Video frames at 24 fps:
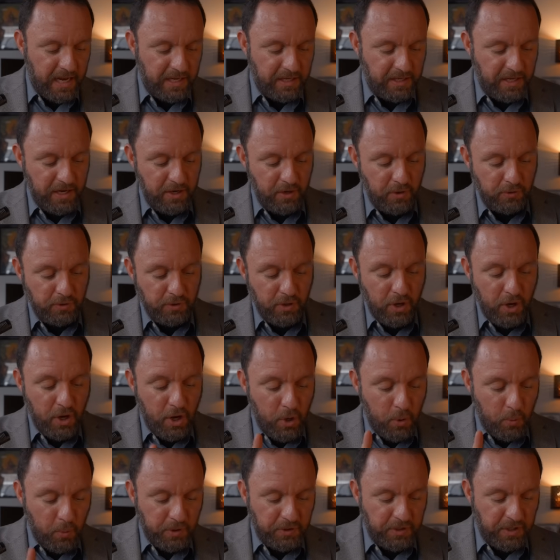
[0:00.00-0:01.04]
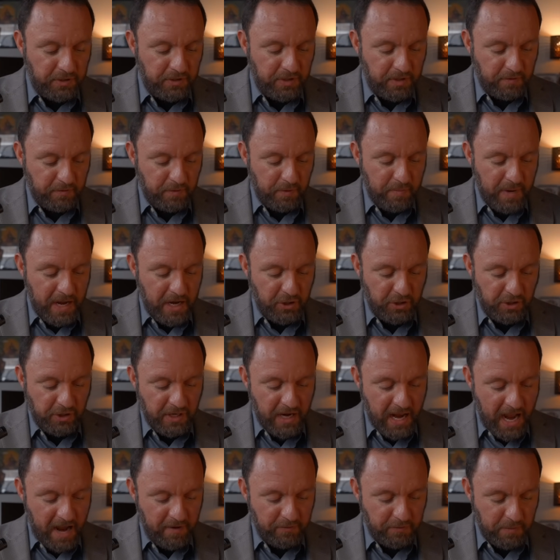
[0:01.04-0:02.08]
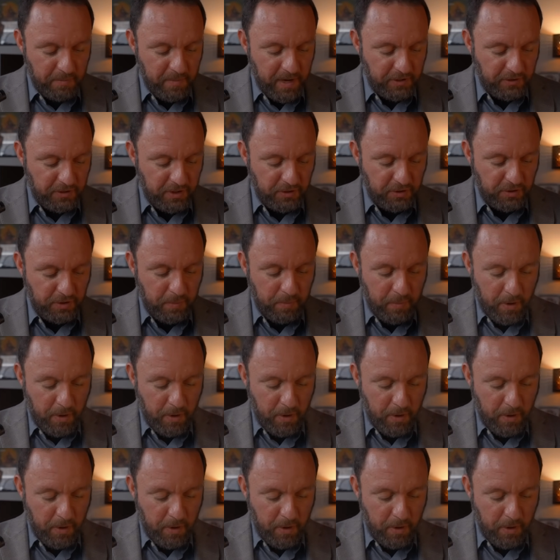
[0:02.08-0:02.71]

It continues, with this information, after my son's